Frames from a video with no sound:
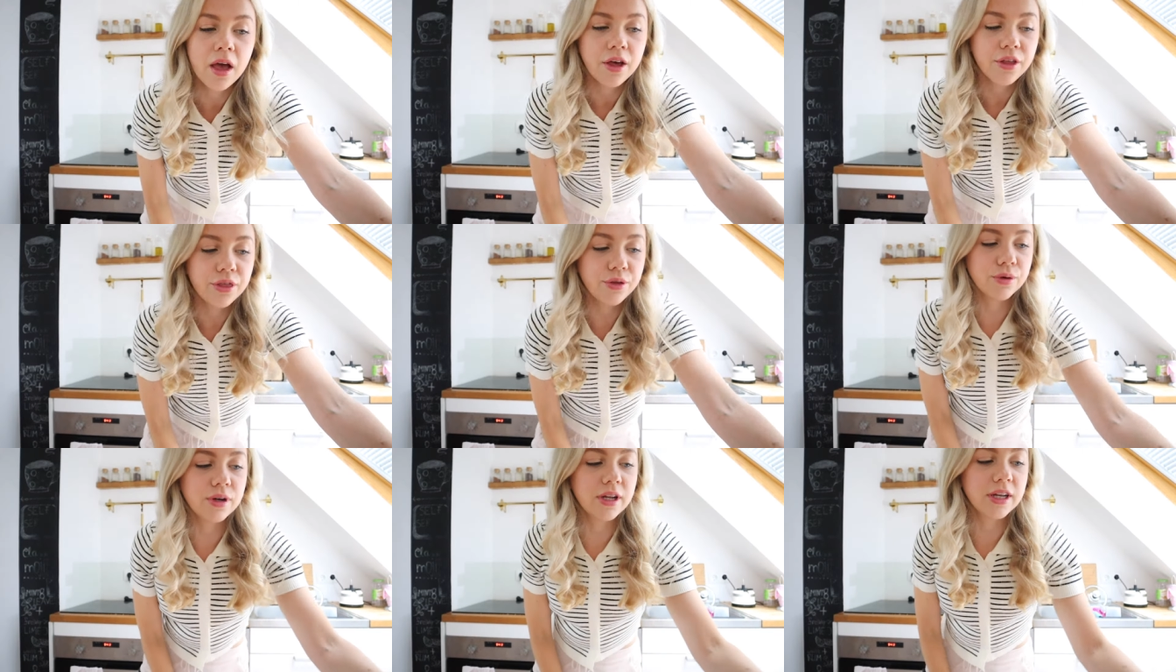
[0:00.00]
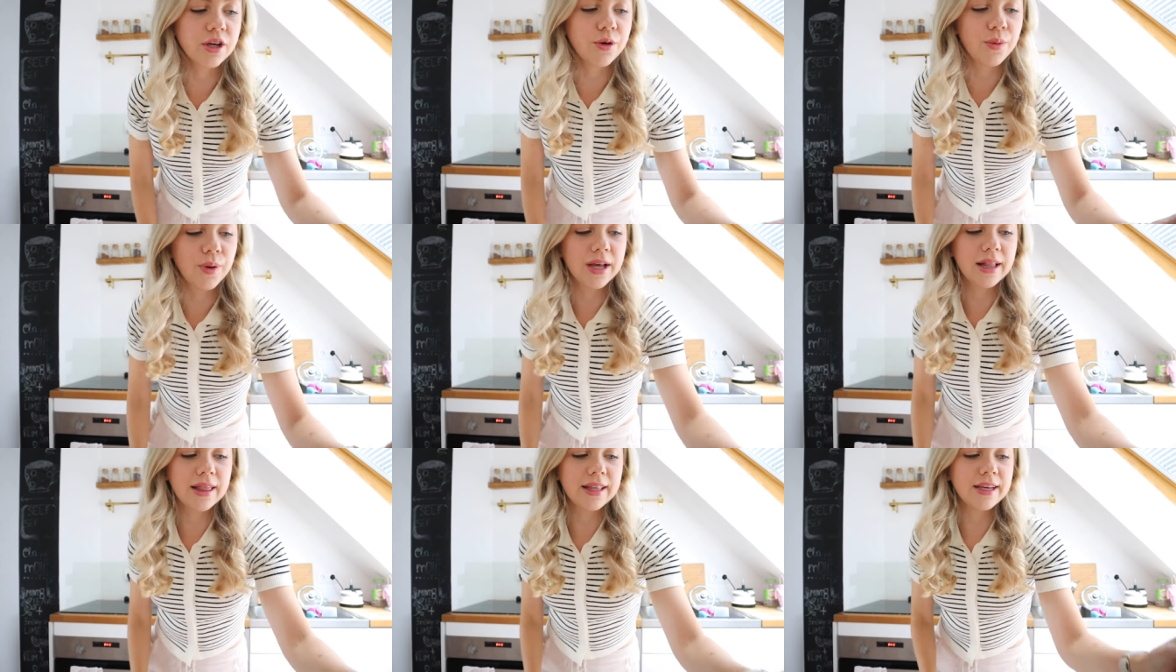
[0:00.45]
thought I'd
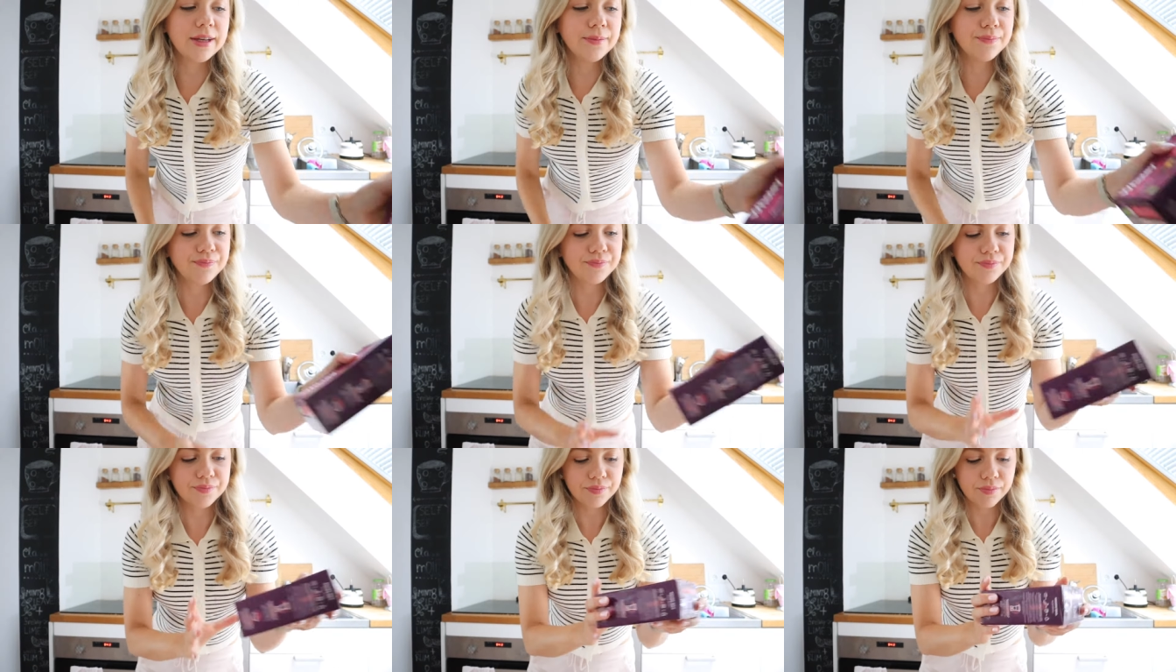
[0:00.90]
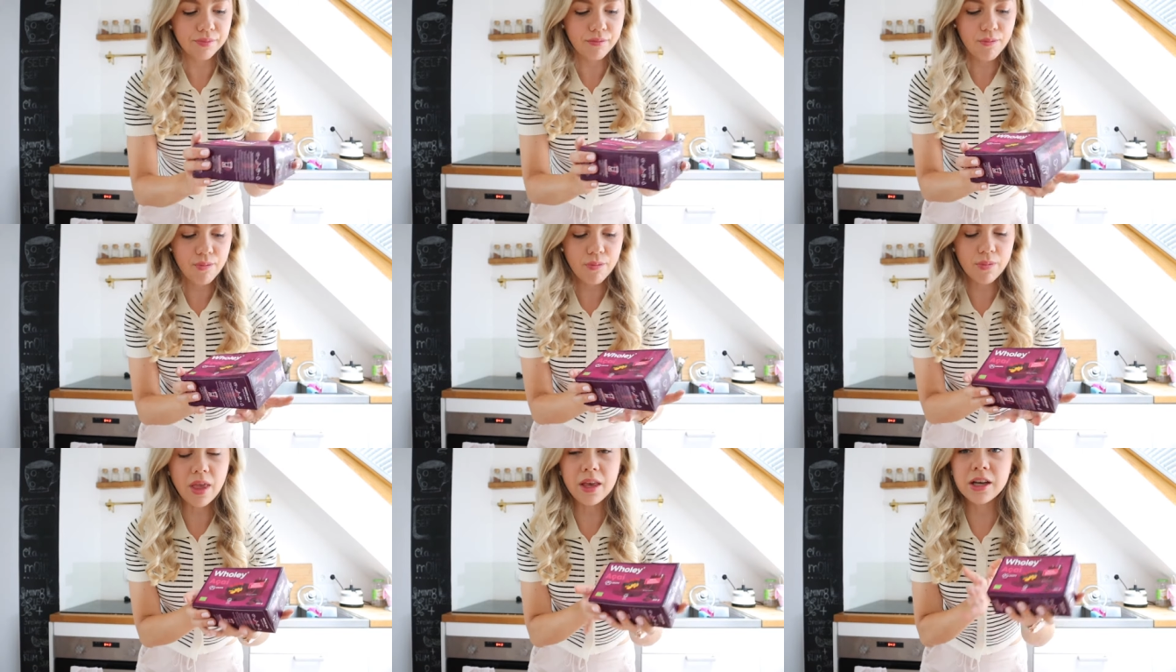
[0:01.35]
quickly
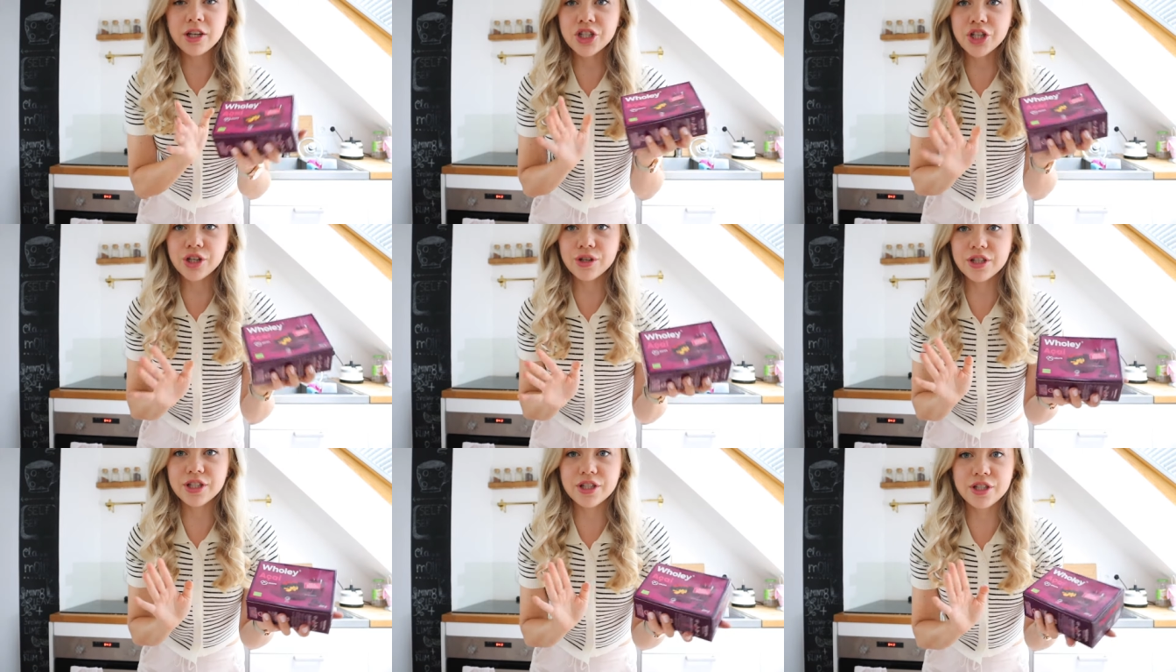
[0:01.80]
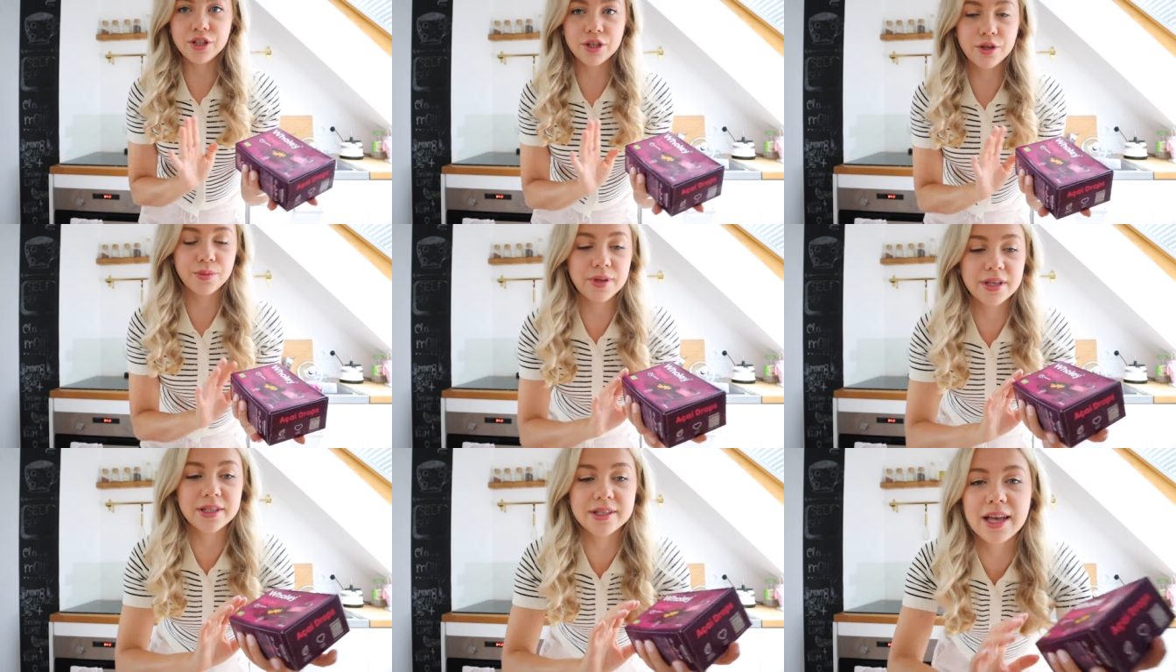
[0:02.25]
show this to
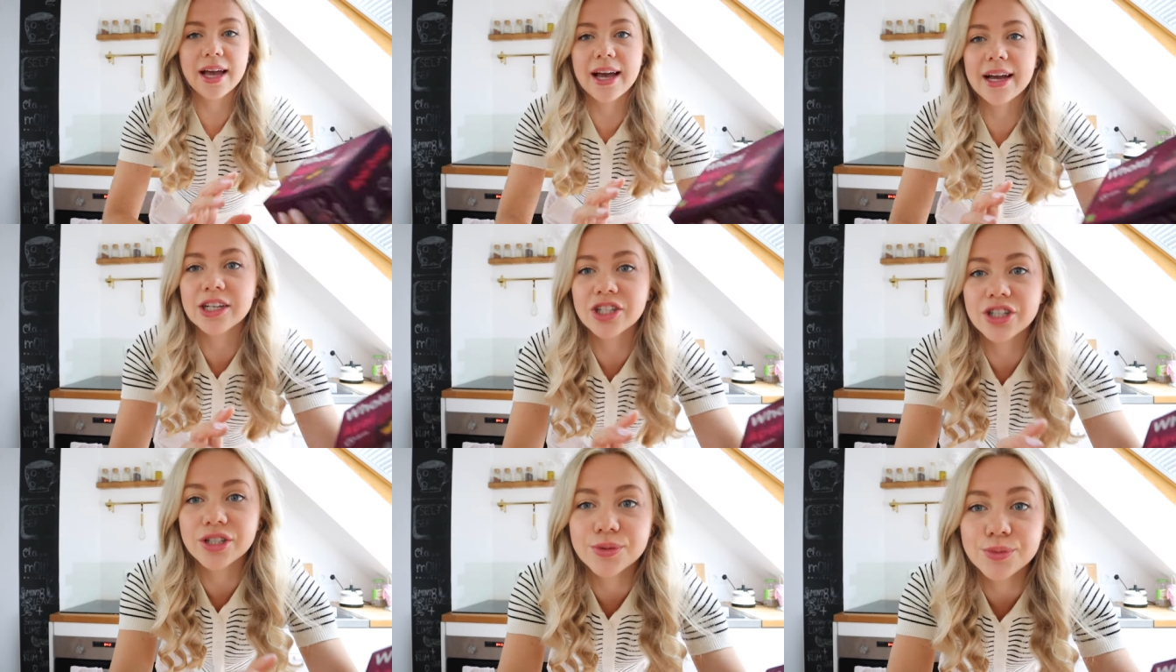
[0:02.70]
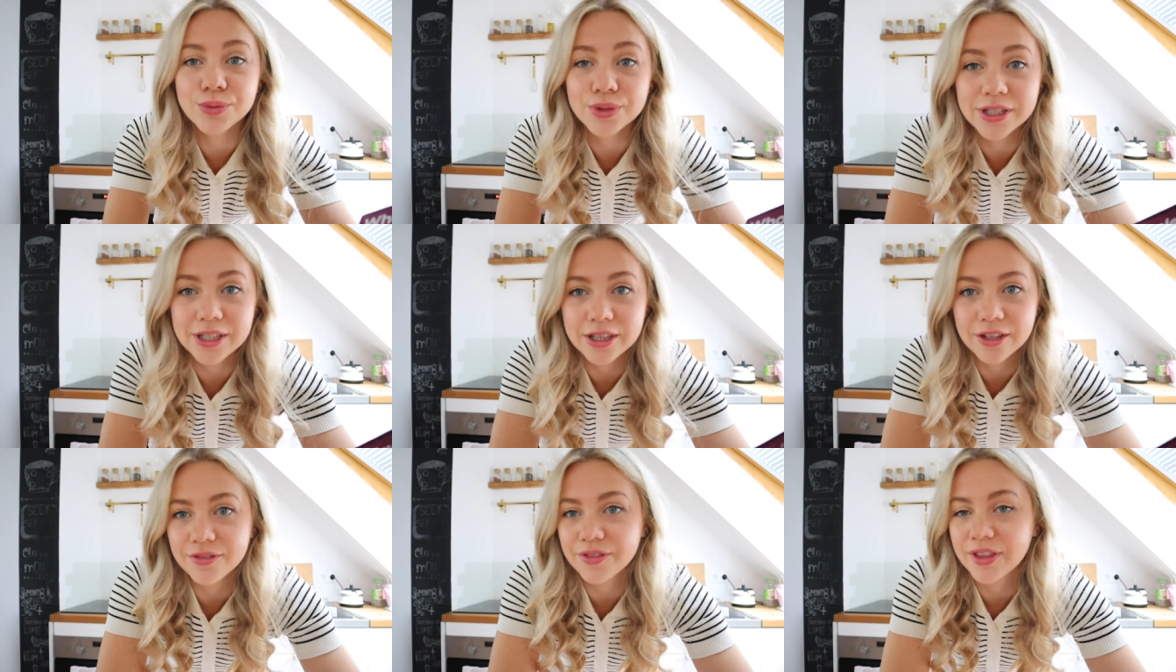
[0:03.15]
you because I actually
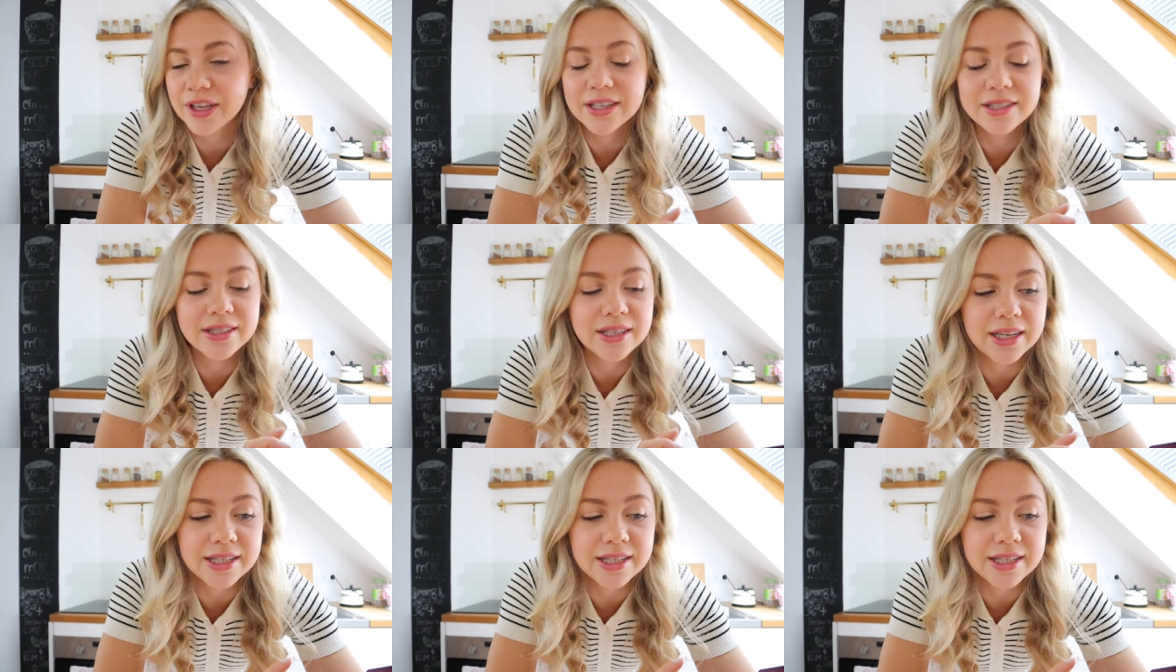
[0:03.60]
really love this.